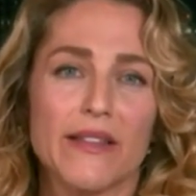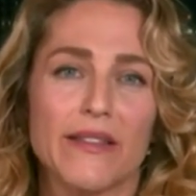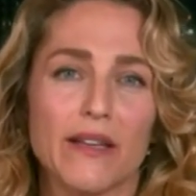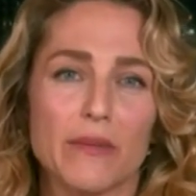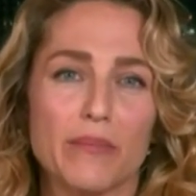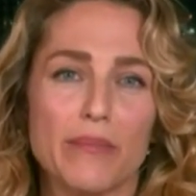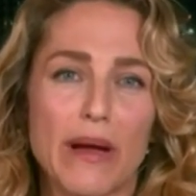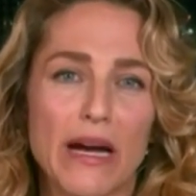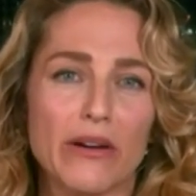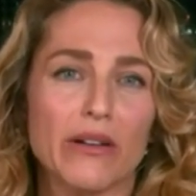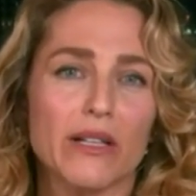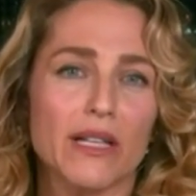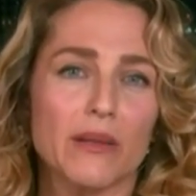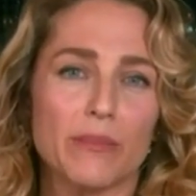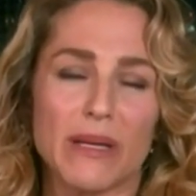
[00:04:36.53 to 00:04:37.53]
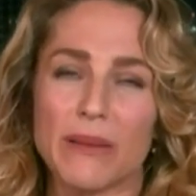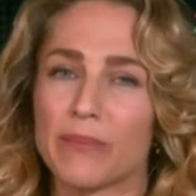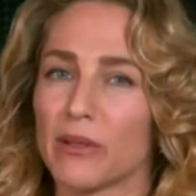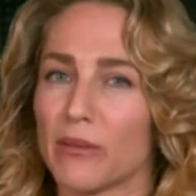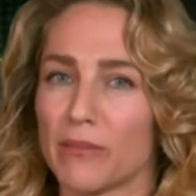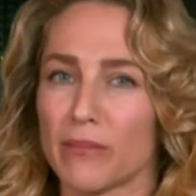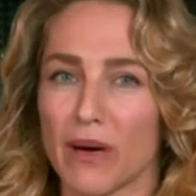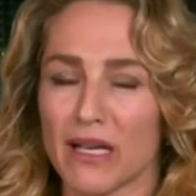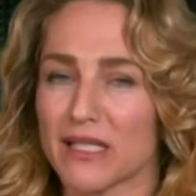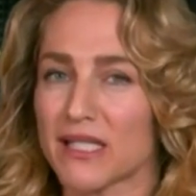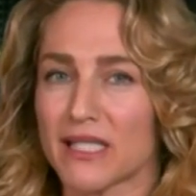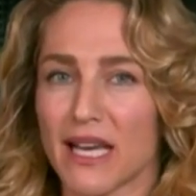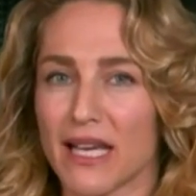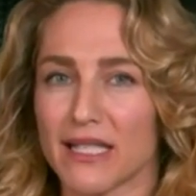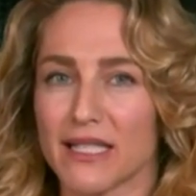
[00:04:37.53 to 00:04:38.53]
The American people must
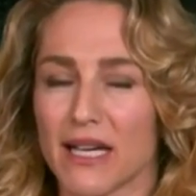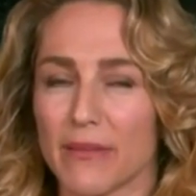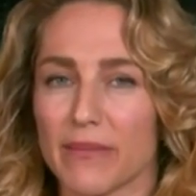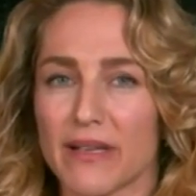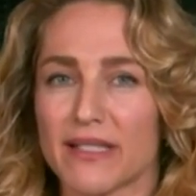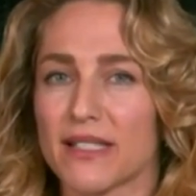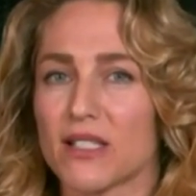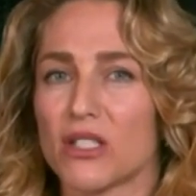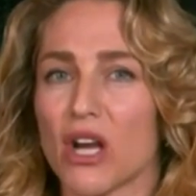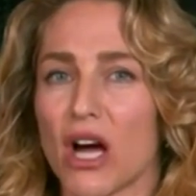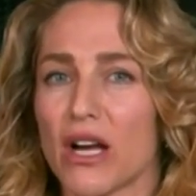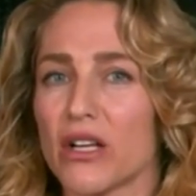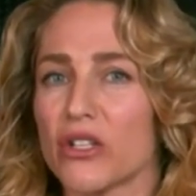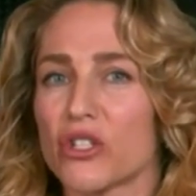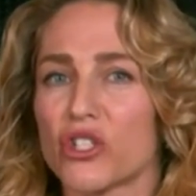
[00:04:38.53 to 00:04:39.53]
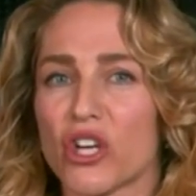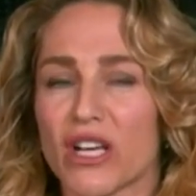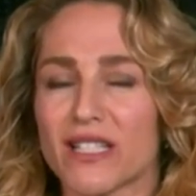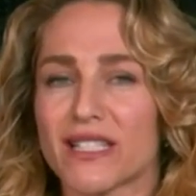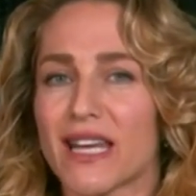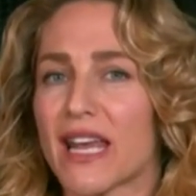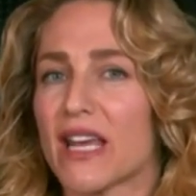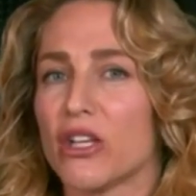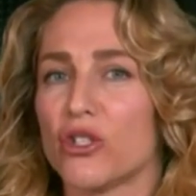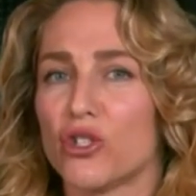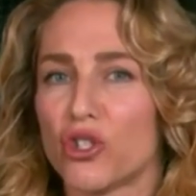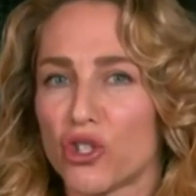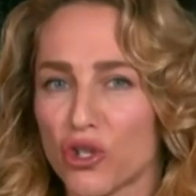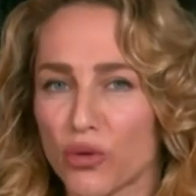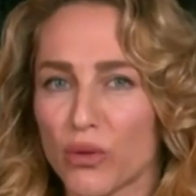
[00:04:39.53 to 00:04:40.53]
stand up. This is not just a
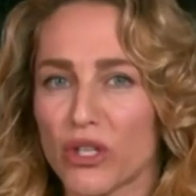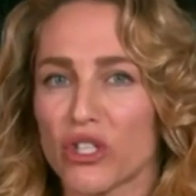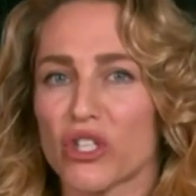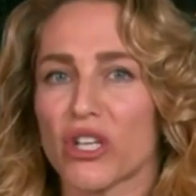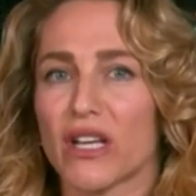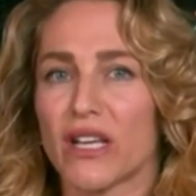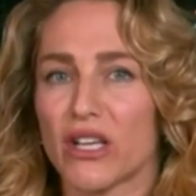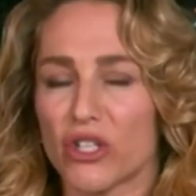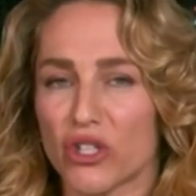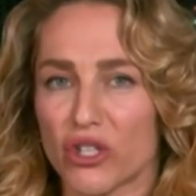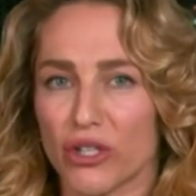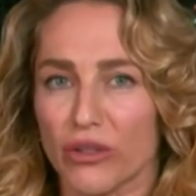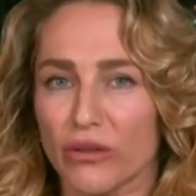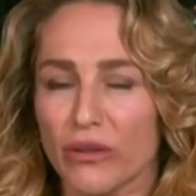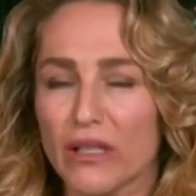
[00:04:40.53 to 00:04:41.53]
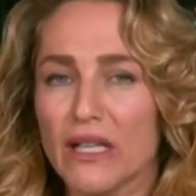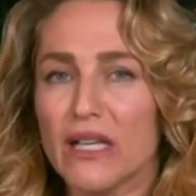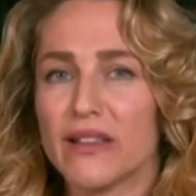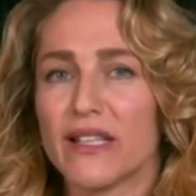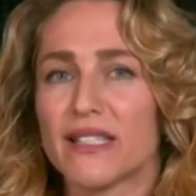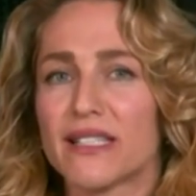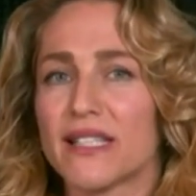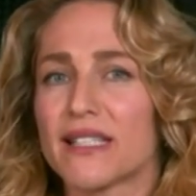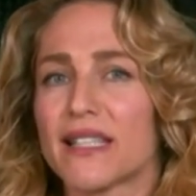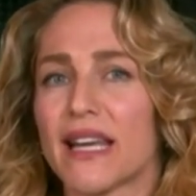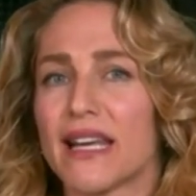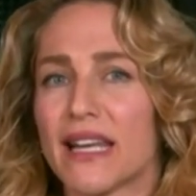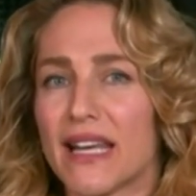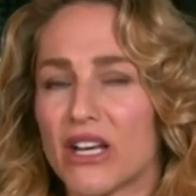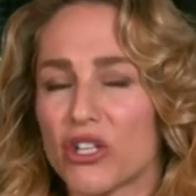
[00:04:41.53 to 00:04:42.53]
Jewish issue, this is
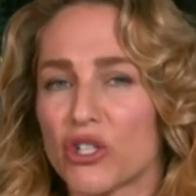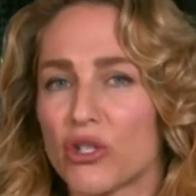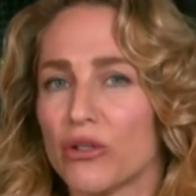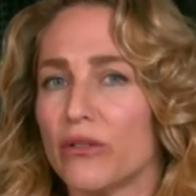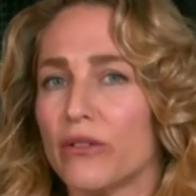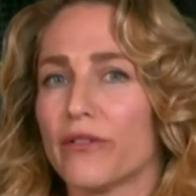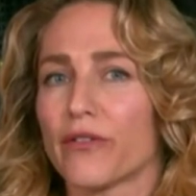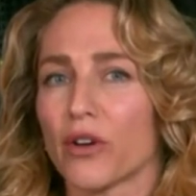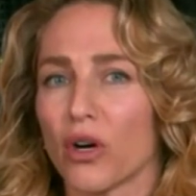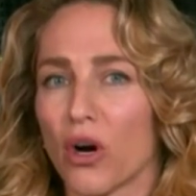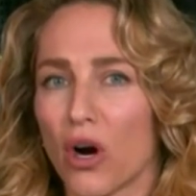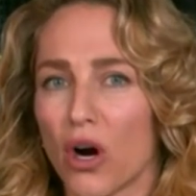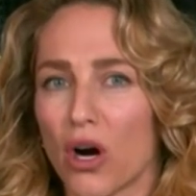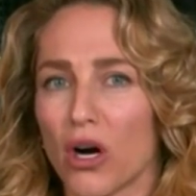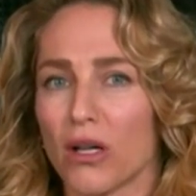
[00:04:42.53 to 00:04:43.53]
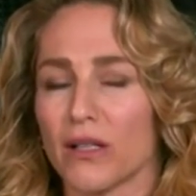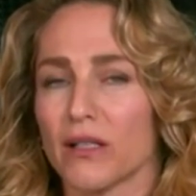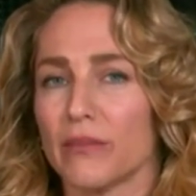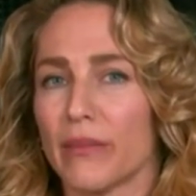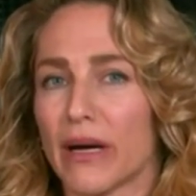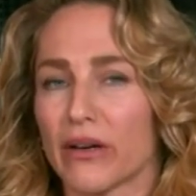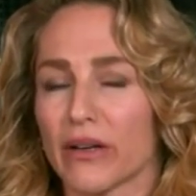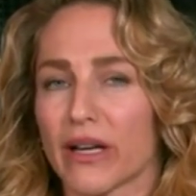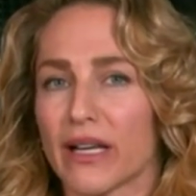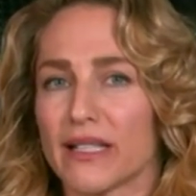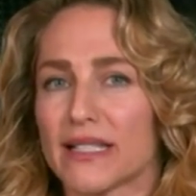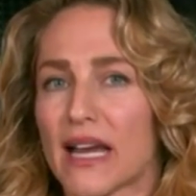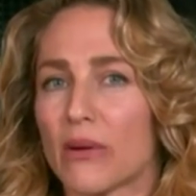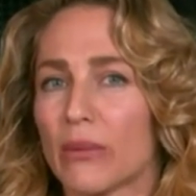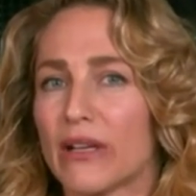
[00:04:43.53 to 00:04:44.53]
an issue for all
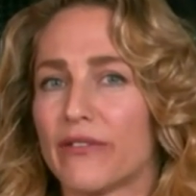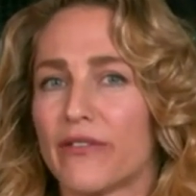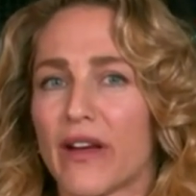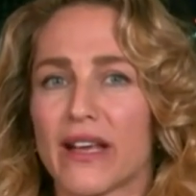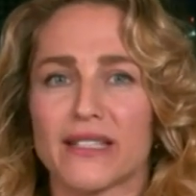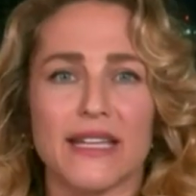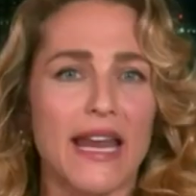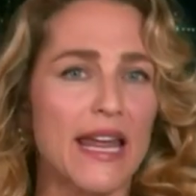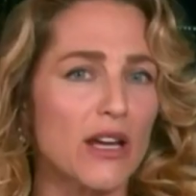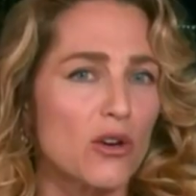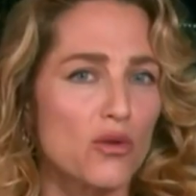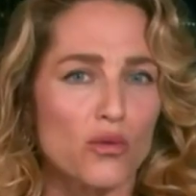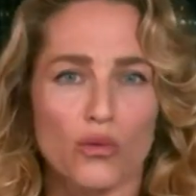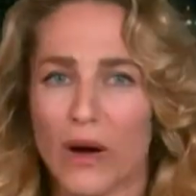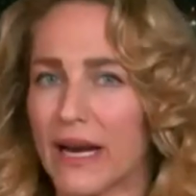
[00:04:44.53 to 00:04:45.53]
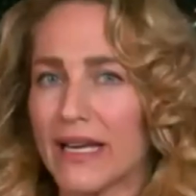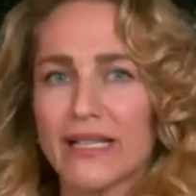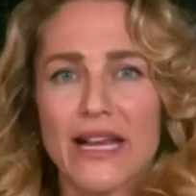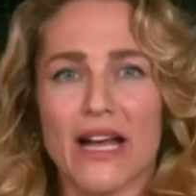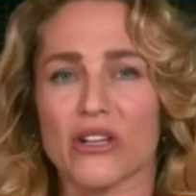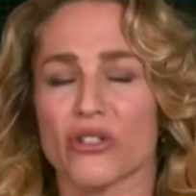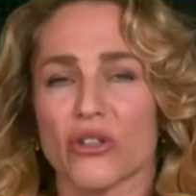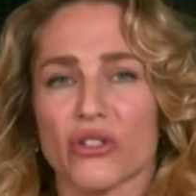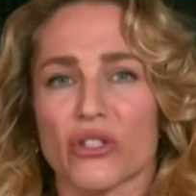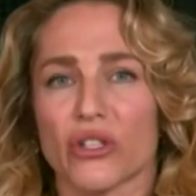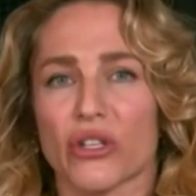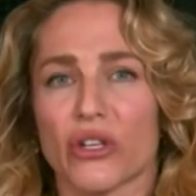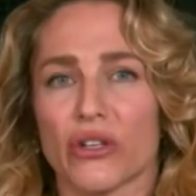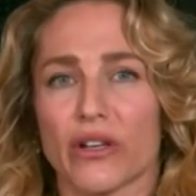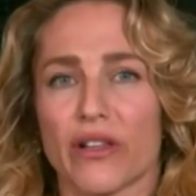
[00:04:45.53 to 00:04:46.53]
Americans. And we face a great national
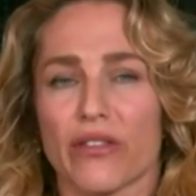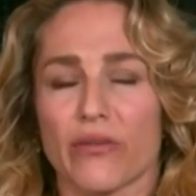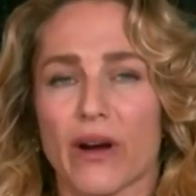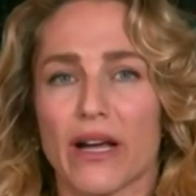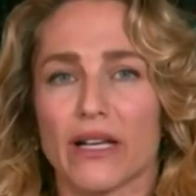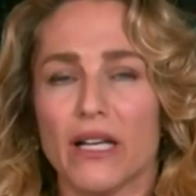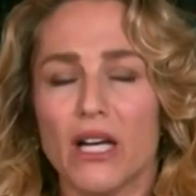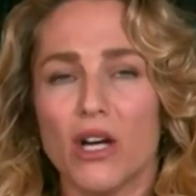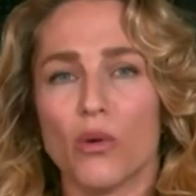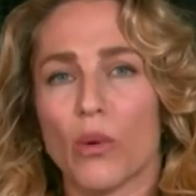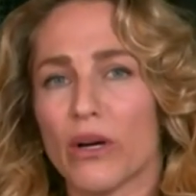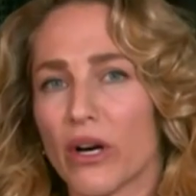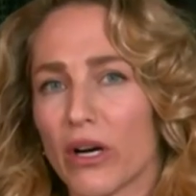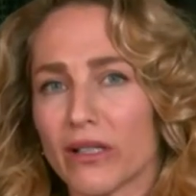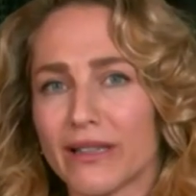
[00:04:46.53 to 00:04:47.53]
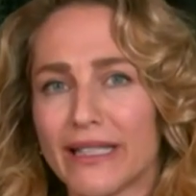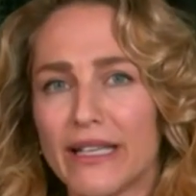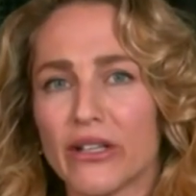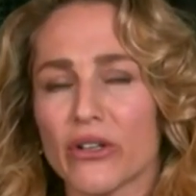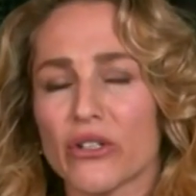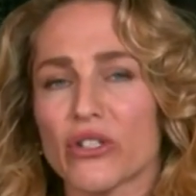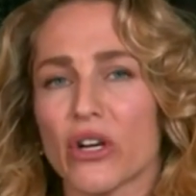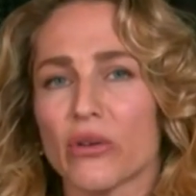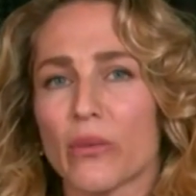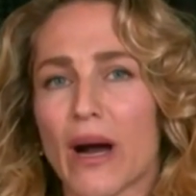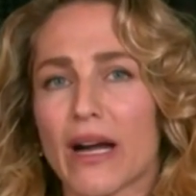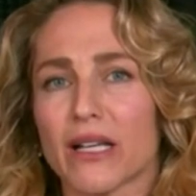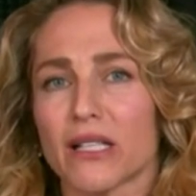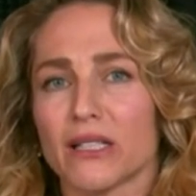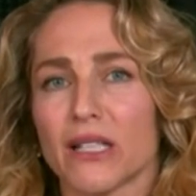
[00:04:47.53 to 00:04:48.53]
security threat when our leaders are
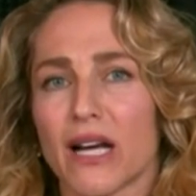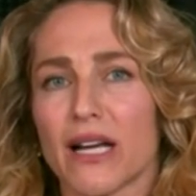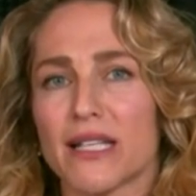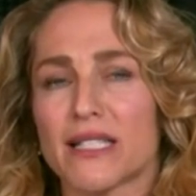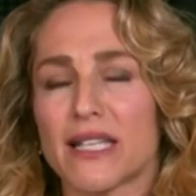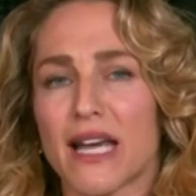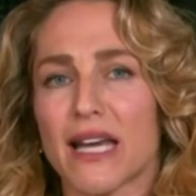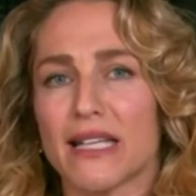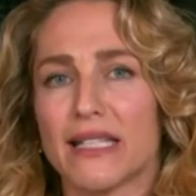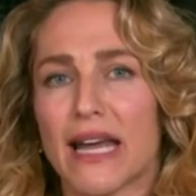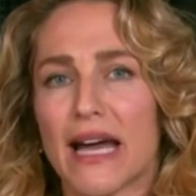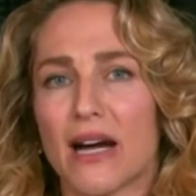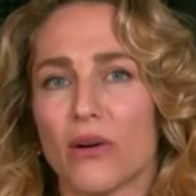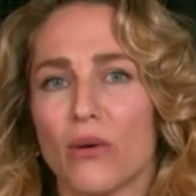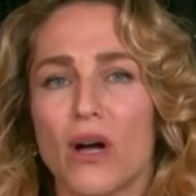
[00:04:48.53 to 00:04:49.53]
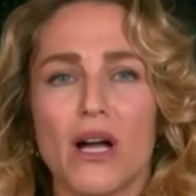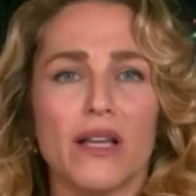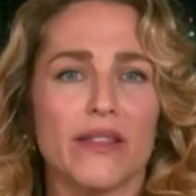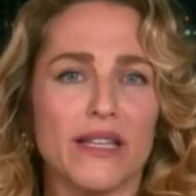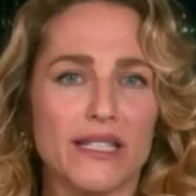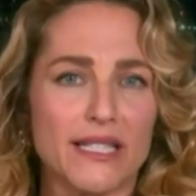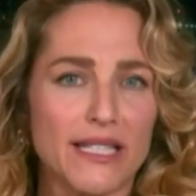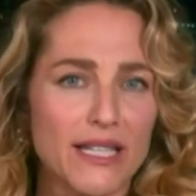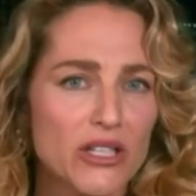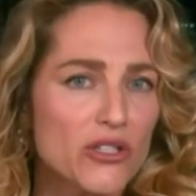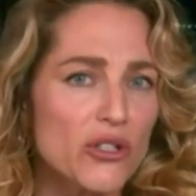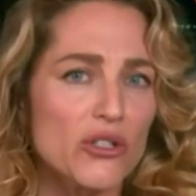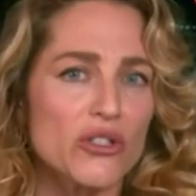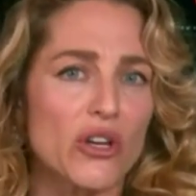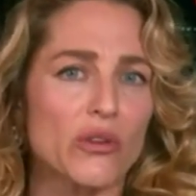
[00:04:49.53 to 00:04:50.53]
radicalized and now the
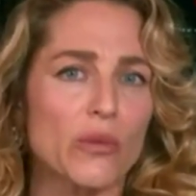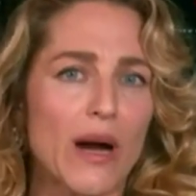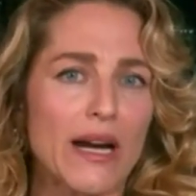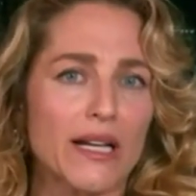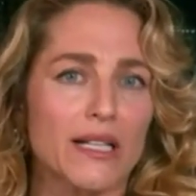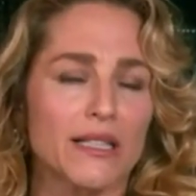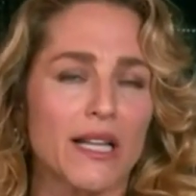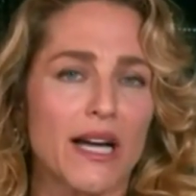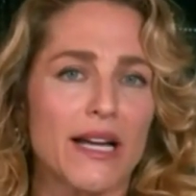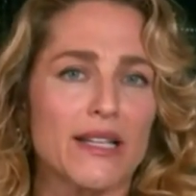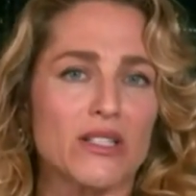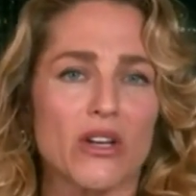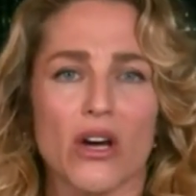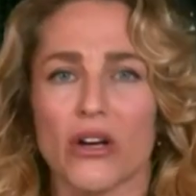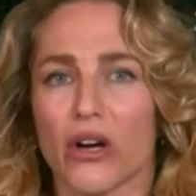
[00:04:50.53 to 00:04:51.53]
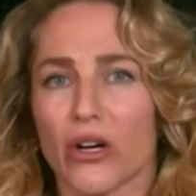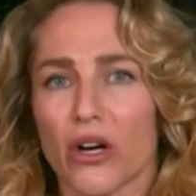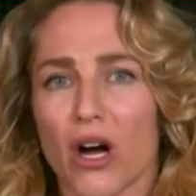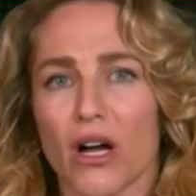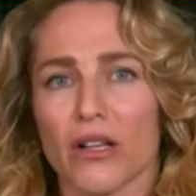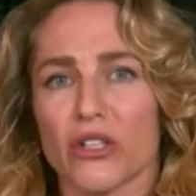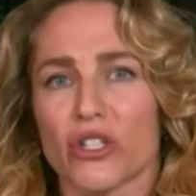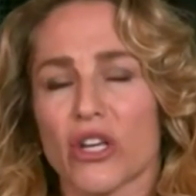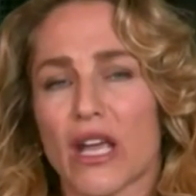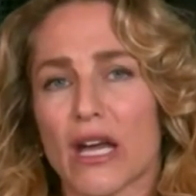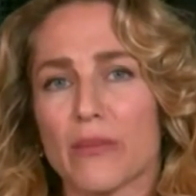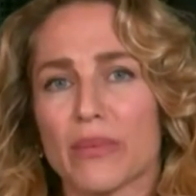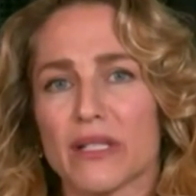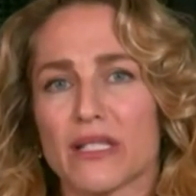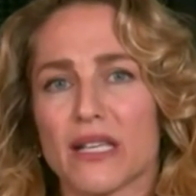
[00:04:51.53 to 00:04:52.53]
teachers are radicalized on our college
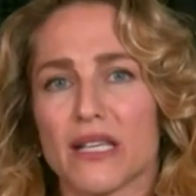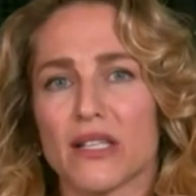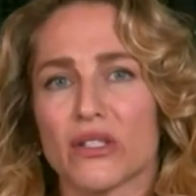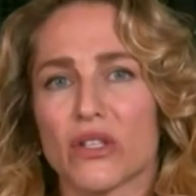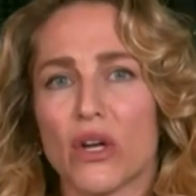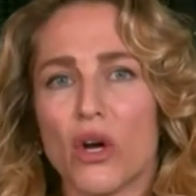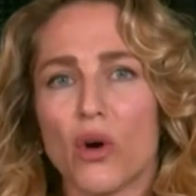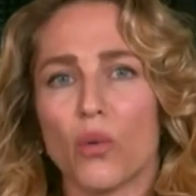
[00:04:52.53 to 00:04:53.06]
campuses.